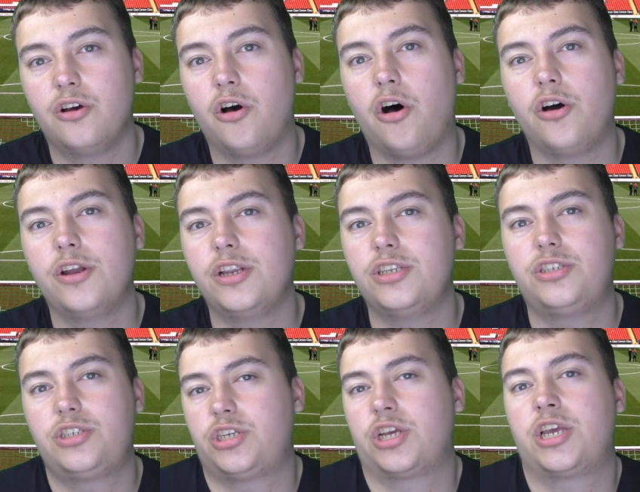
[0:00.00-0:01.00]
Horton
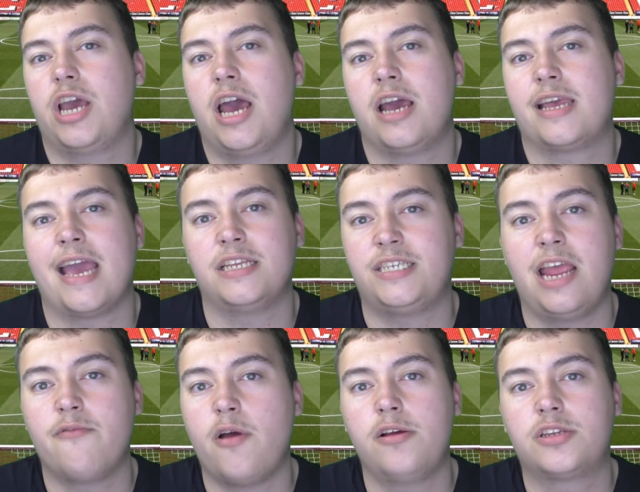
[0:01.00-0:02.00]
and Çukur get
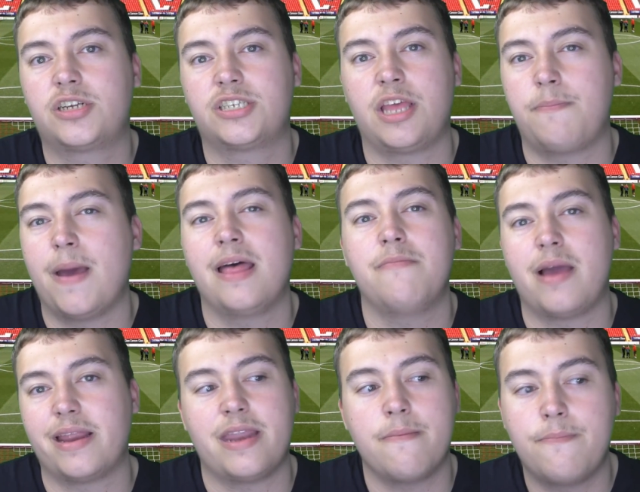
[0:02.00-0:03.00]
zeros because they barely
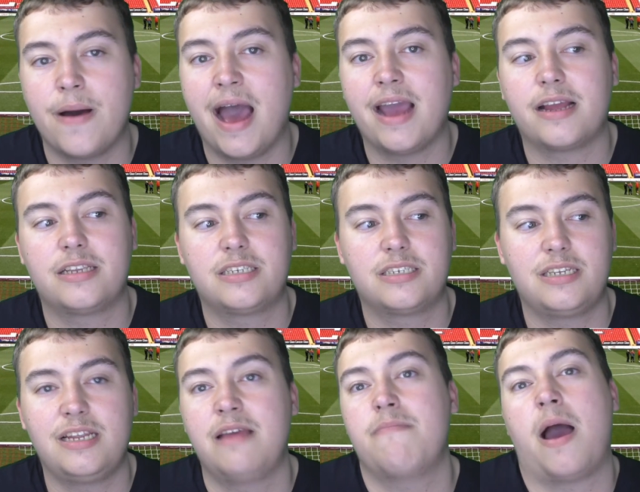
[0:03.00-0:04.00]
made an impact.
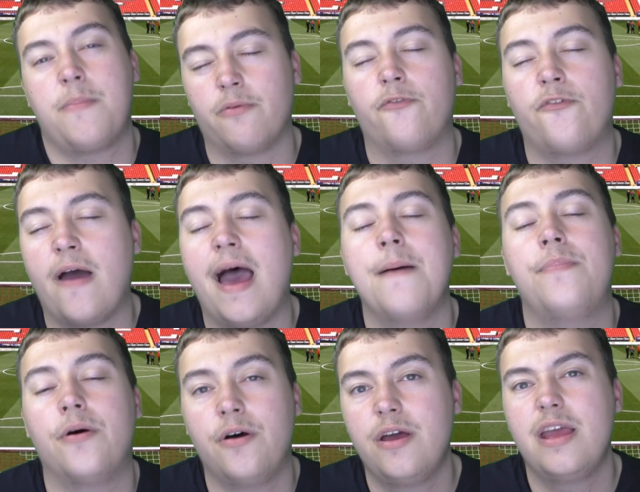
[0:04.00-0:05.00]
It might be unfair,
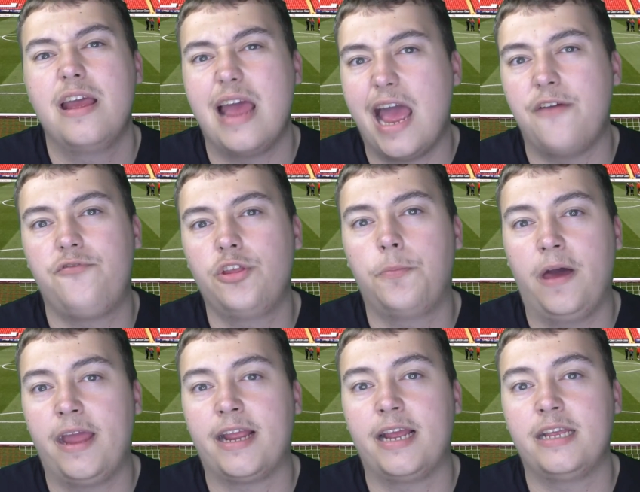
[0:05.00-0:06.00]
but every other
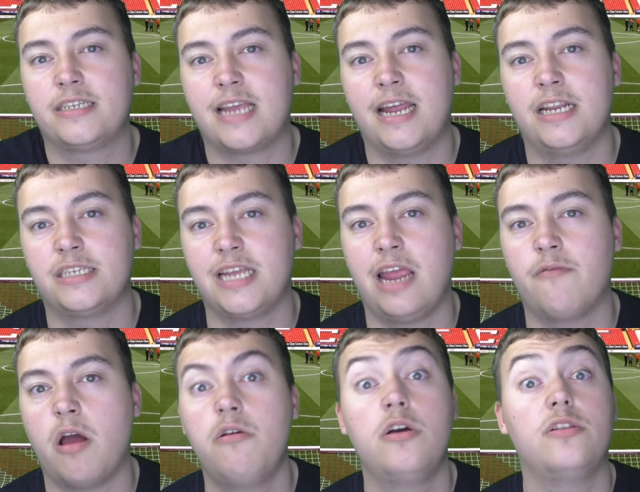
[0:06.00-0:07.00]
player is getting a
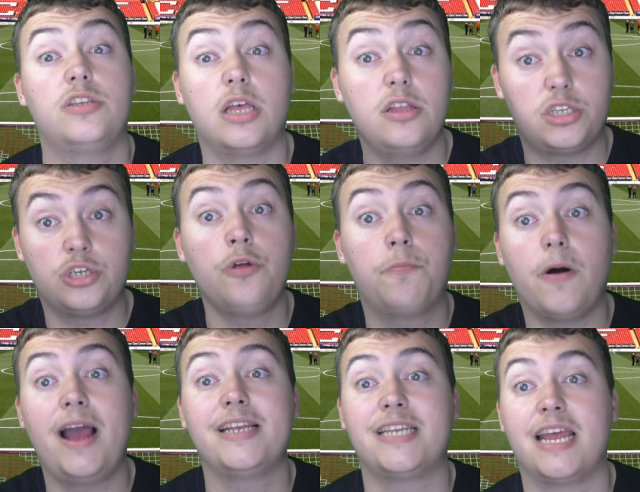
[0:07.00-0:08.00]
zero. There's only two
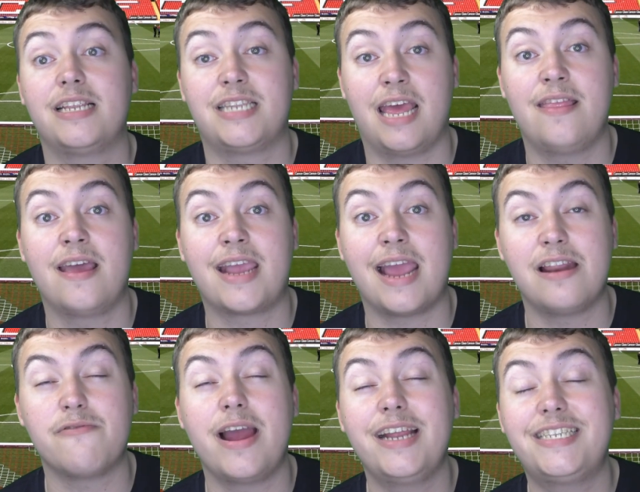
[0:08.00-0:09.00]
players out today that are getting
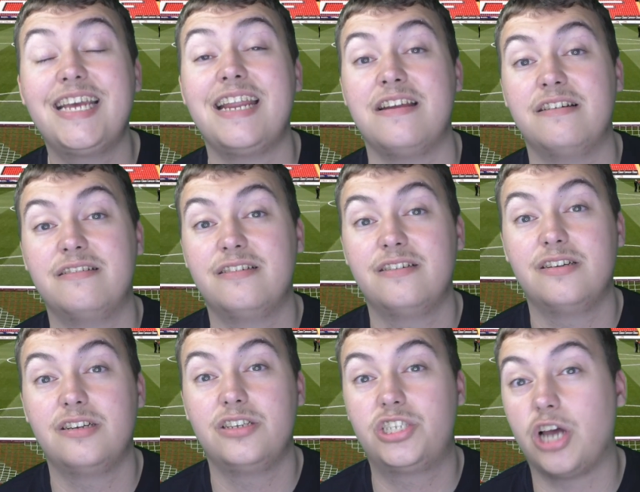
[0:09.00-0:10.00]
a rating.
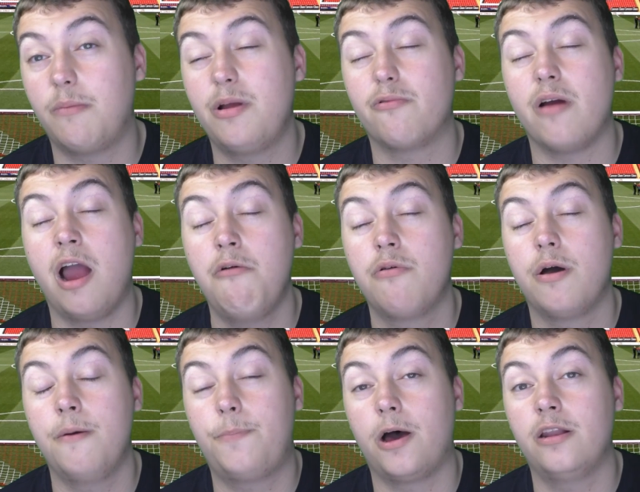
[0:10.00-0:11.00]
Tommy Rowe
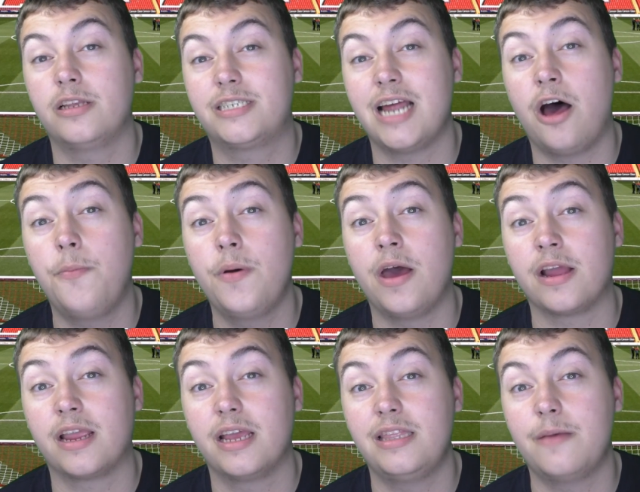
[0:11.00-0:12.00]
and Pontus
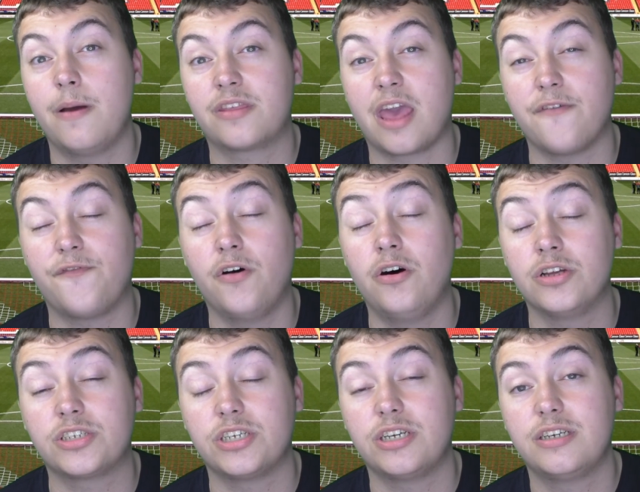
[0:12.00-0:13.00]
Dahlberg, and they both get
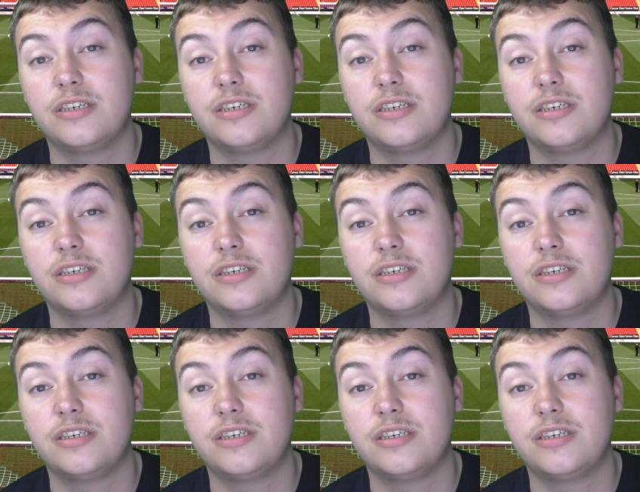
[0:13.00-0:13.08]
fours.